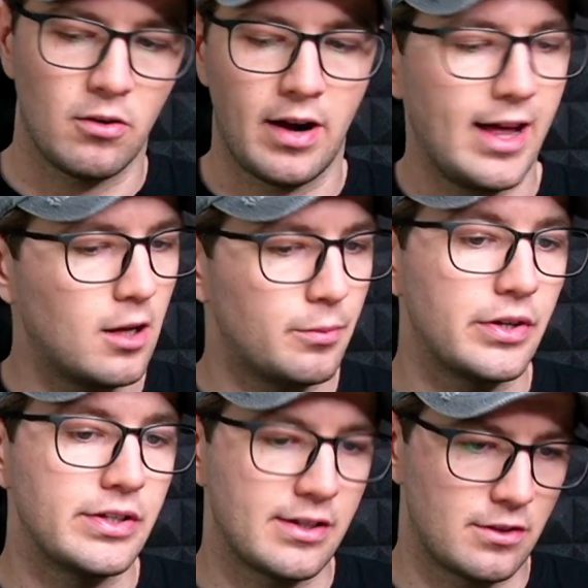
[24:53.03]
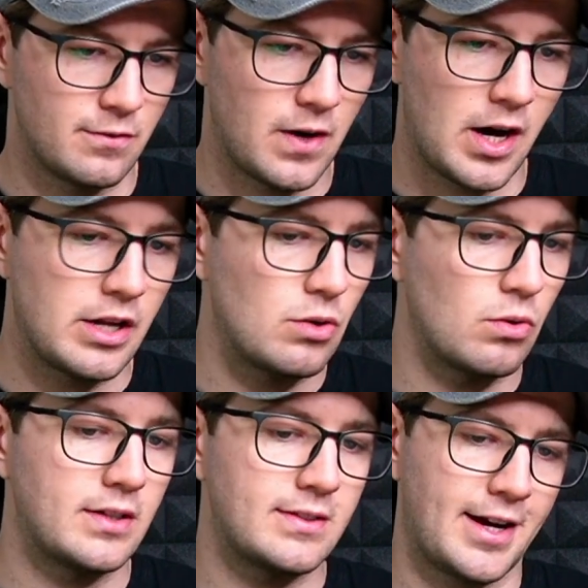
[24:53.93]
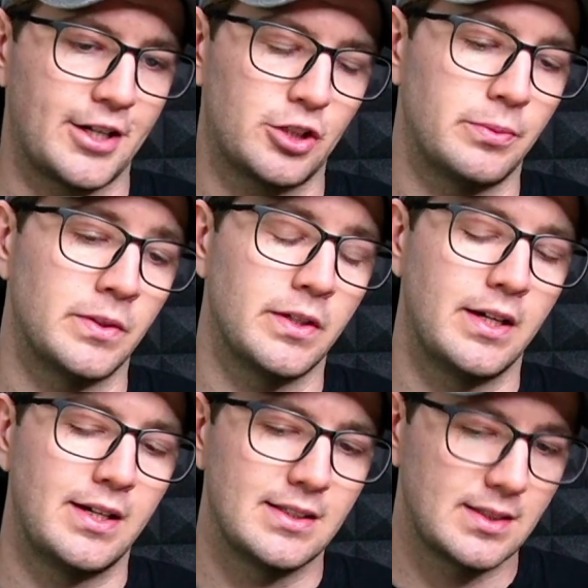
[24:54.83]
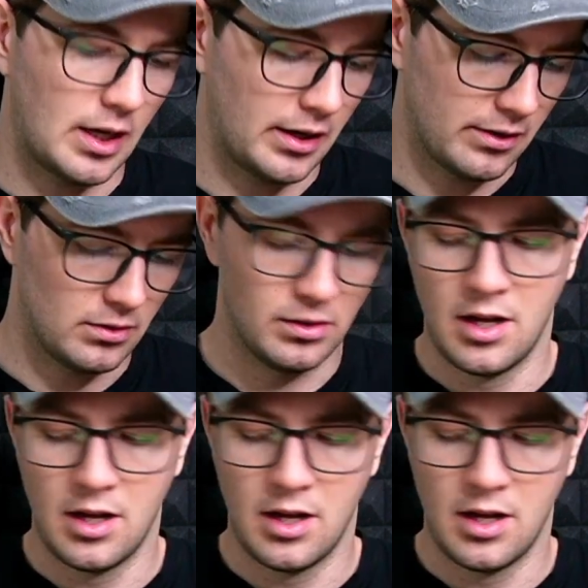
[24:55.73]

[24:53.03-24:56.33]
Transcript: or help you identify your attachment style.